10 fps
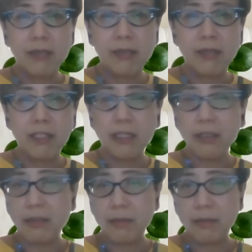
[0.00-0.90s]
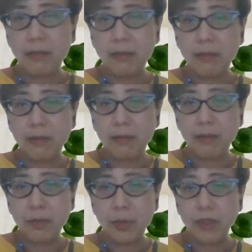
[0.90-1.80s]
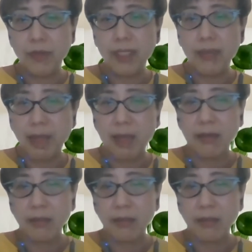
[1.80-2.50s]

not just to do the right thing,